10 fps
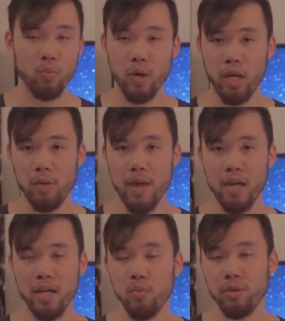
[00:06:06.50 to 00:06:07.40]
What
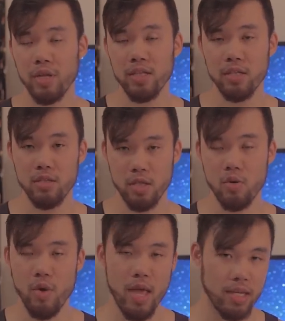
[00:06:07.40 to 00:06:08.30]
humanity will need to
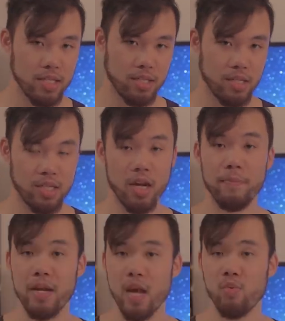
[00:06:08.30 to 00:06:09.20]
do is to set
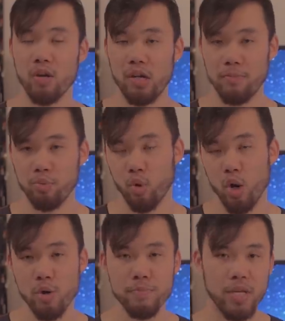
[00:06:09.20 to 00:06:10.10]
up a network of
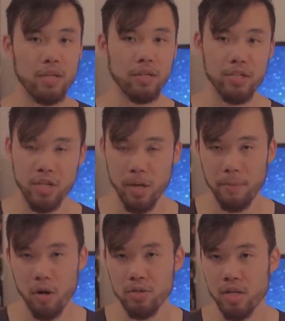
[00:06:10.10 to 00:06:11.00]
probes and listening
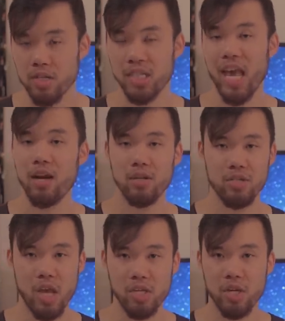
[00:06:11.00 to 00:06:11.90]
posts and scouting
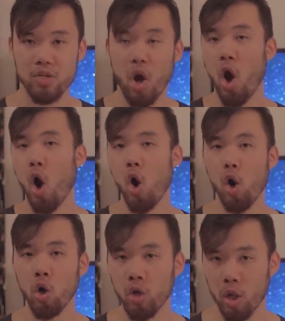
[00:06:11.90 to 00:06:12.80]
stations
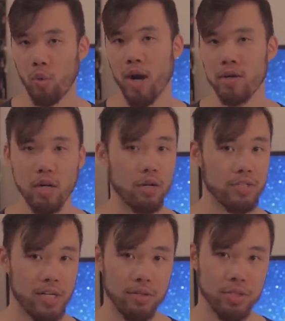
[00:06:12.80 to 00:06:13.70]
all around our
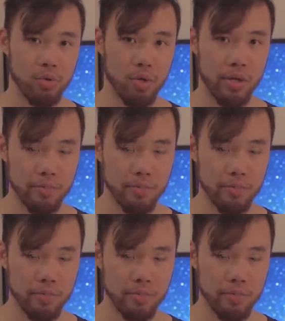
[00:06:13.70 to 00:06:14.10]
territory.